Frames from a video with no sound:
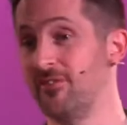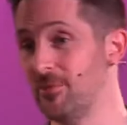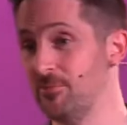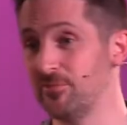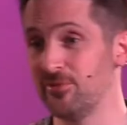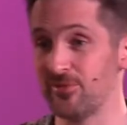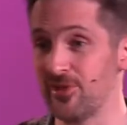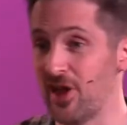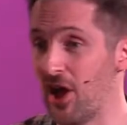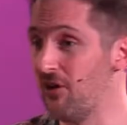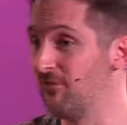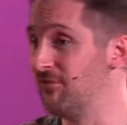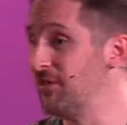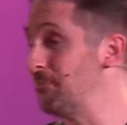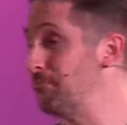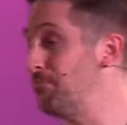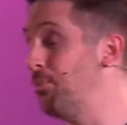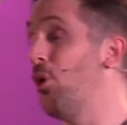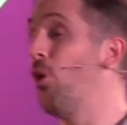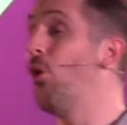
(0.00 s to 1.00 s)
of himself.
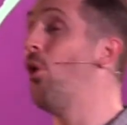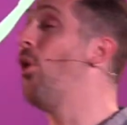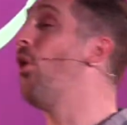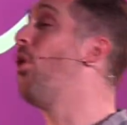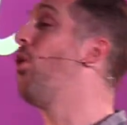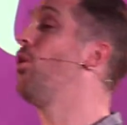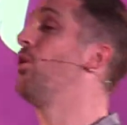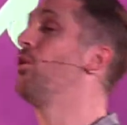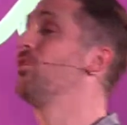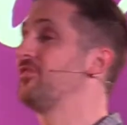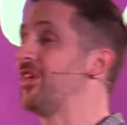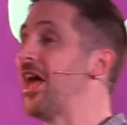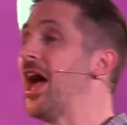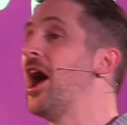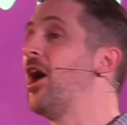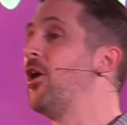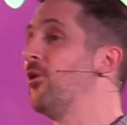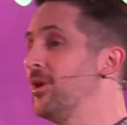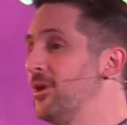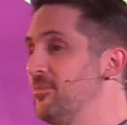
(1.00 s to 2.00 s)
He pours
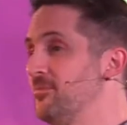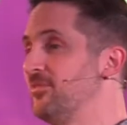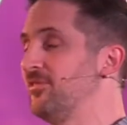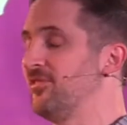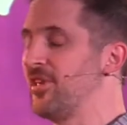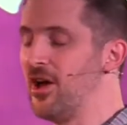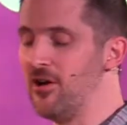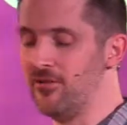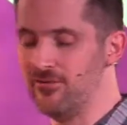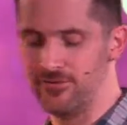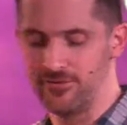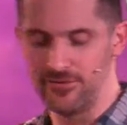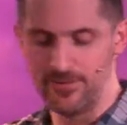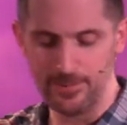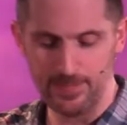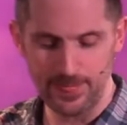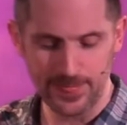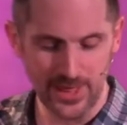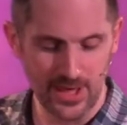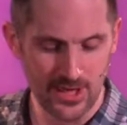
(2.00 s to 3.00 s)
out himself.
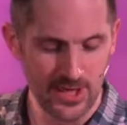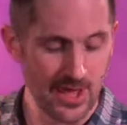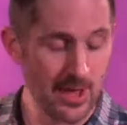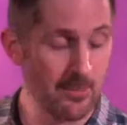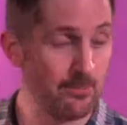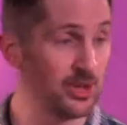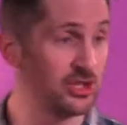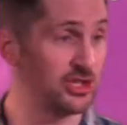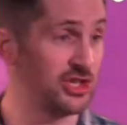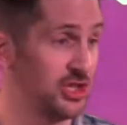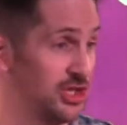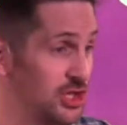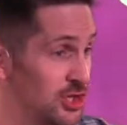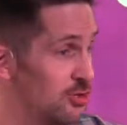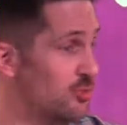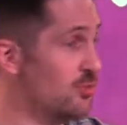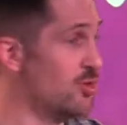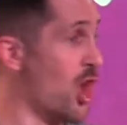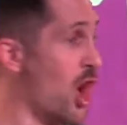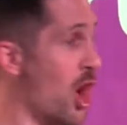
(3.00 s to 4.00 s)
But do
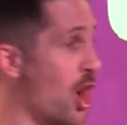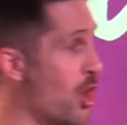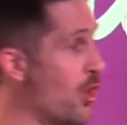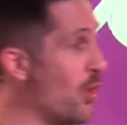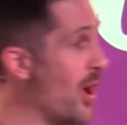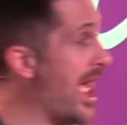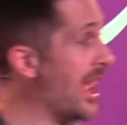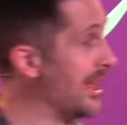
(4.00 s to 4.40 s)
you know